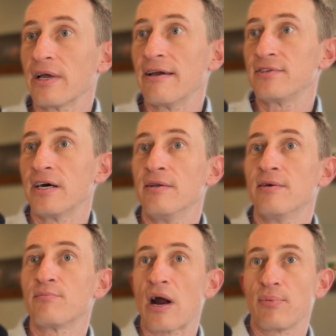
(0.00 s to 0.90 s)
if done
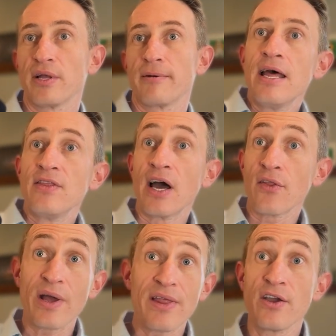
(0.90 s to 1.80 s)
properly. The
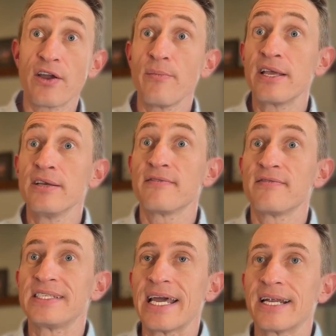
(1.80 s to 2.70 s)
other way that you could make use of
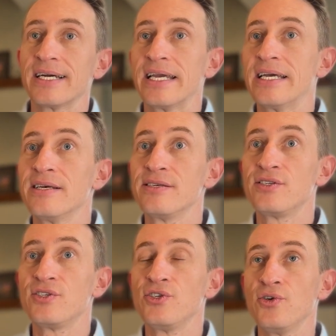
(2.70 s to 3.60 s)
this data
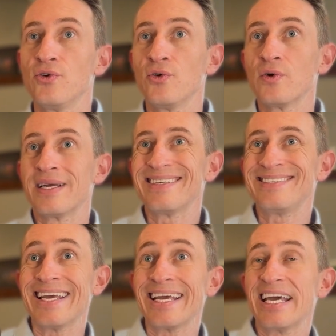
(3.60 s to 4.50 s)
is to
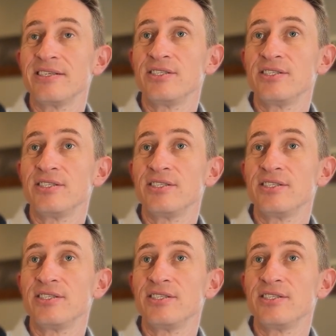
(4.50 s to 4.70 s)
sync it